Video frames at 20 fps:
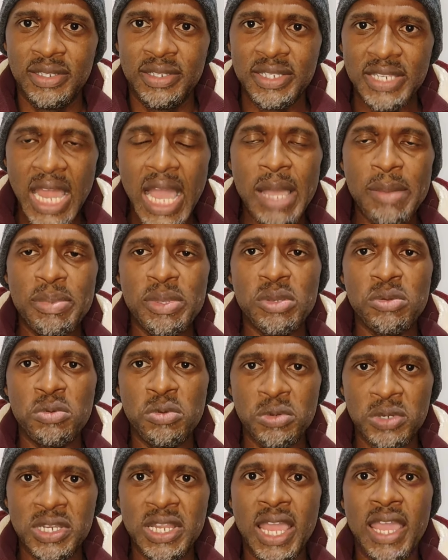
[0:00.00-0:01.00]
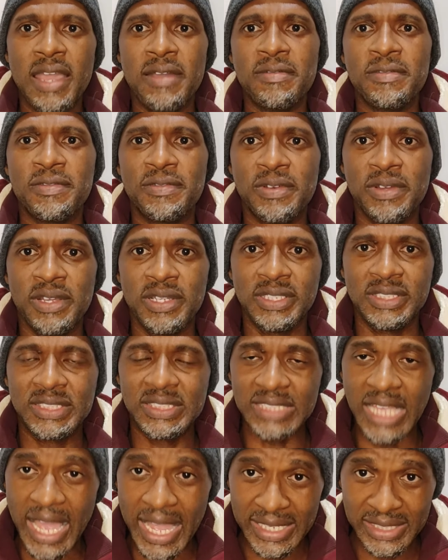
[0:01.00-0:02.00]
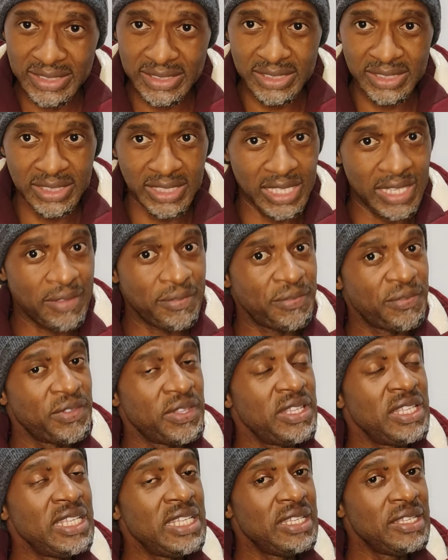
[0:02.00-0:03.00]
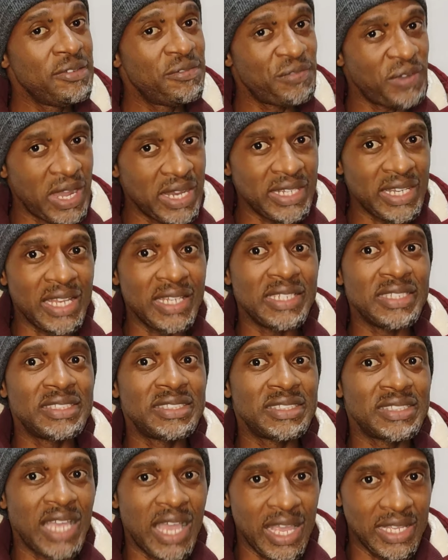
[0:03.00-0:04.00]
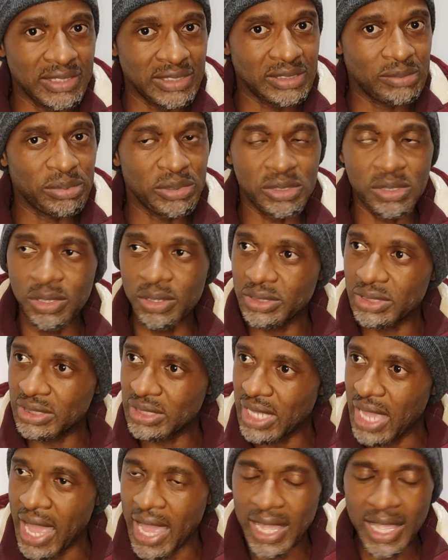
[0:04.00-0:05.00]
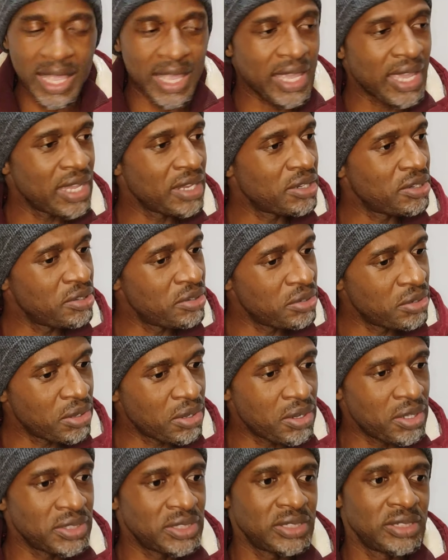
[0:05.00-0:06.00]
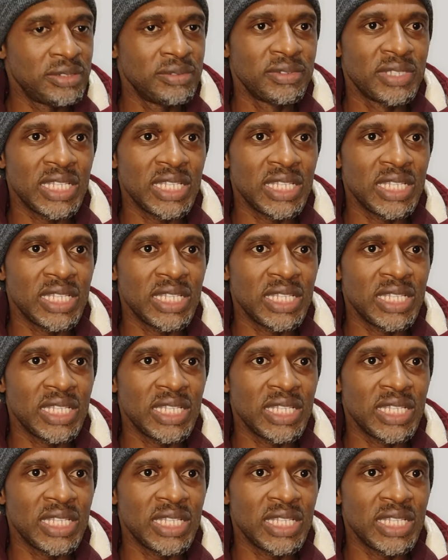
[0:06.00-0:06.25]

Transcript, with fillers: Nabi would have signed if he finally signs because I cannot,